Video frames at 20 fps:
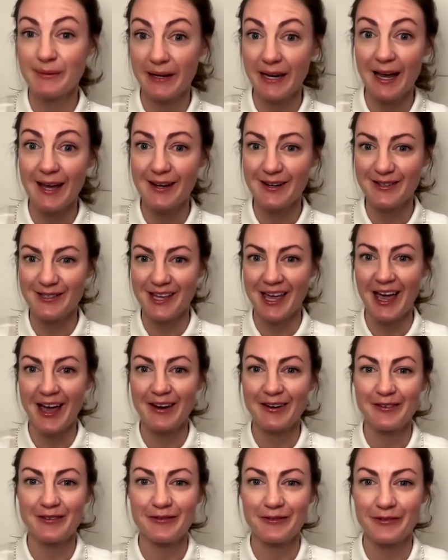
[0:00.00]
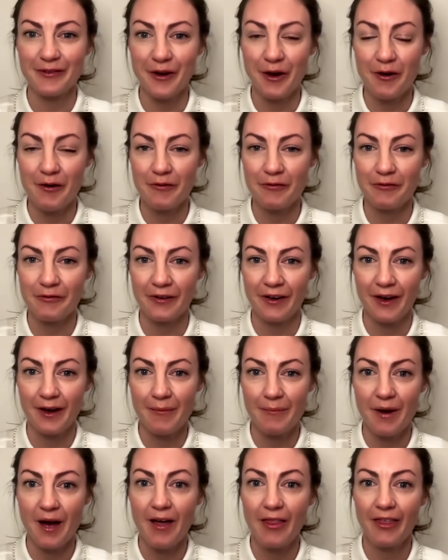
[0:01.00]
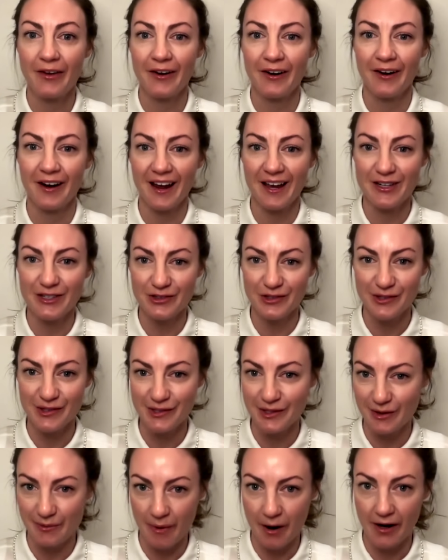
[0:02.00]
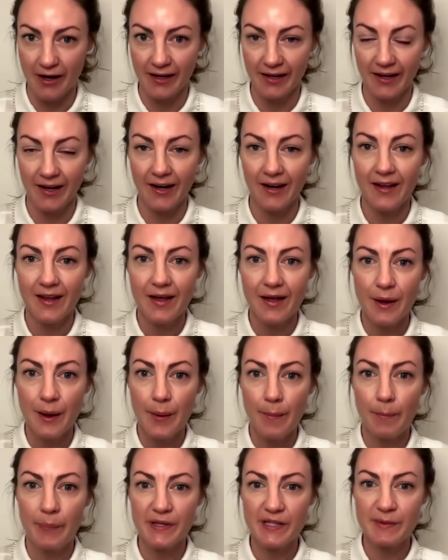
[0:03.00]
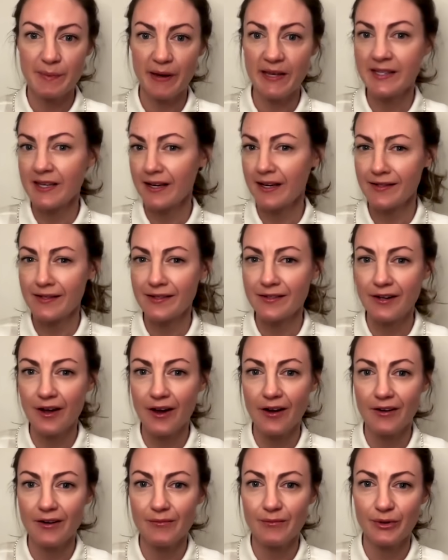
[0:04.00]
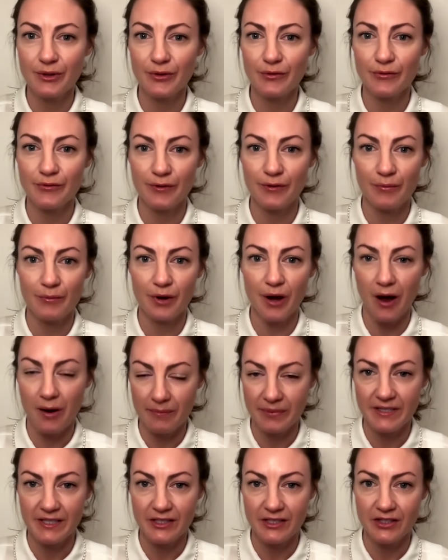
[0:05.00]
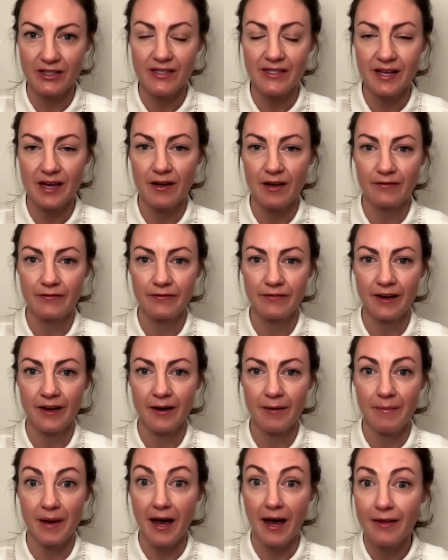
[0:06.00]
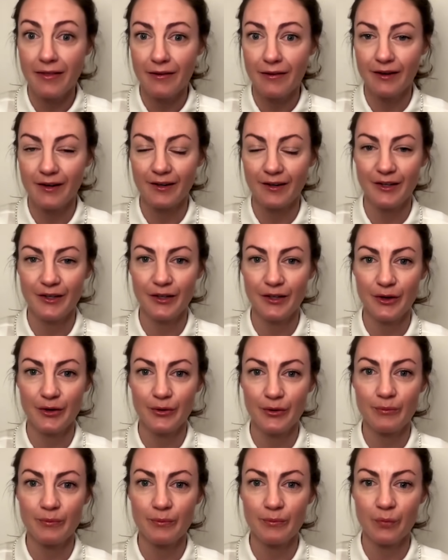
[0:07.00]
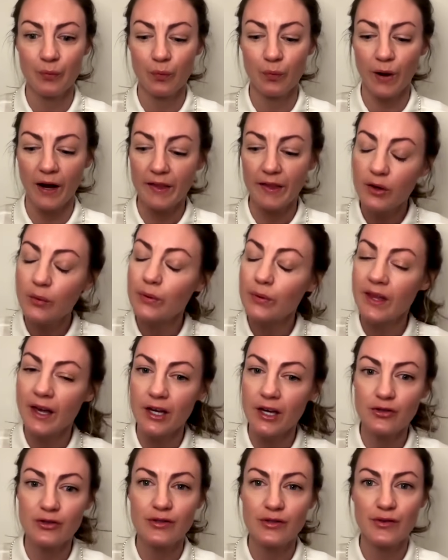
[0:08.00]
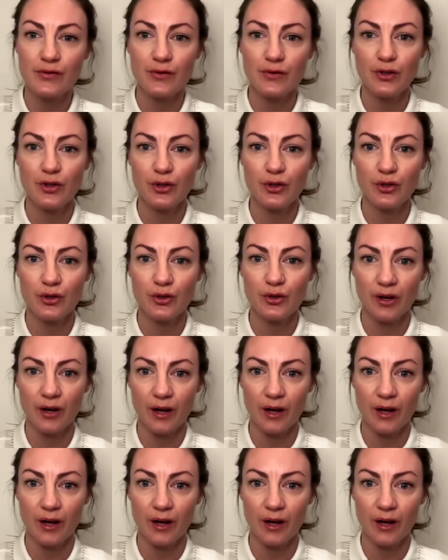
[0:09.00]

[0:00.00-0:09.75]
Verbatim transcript: to be light years ahead of other entrants to the market. But SpaceX is not immune from competition itself either. You know, I think with the entrance of a new